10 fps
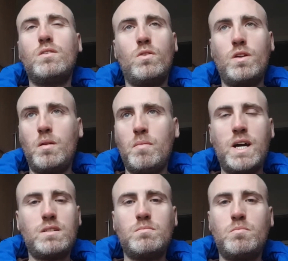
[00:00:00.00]
or the
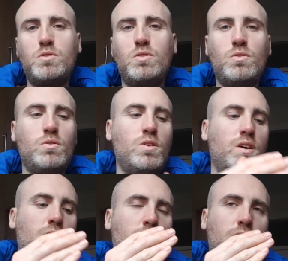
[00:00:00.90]
maximum two
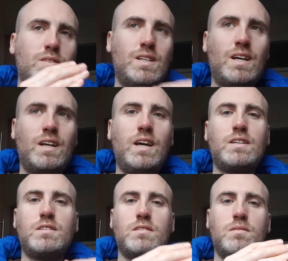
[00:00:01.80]

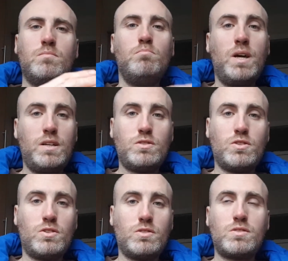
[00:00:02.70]
direct
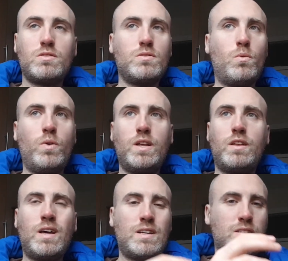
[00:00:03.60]
mentors,
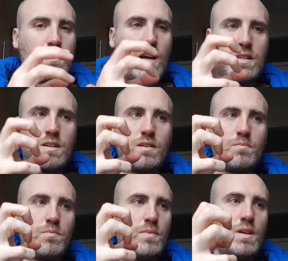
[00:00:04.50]
whether that's as
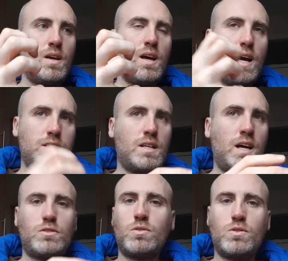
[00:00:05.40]
an
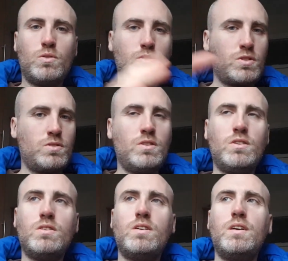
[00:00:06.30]
actual coach or
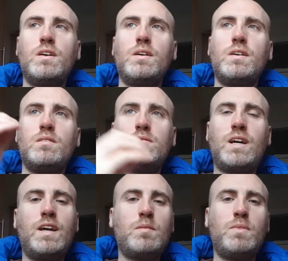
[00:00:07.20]
not,
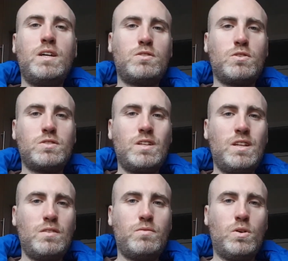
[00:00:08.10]
direct mentors that
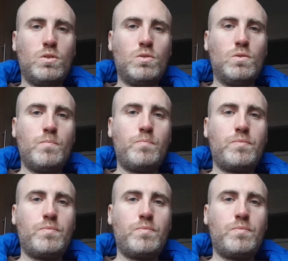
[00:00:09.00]
they follow.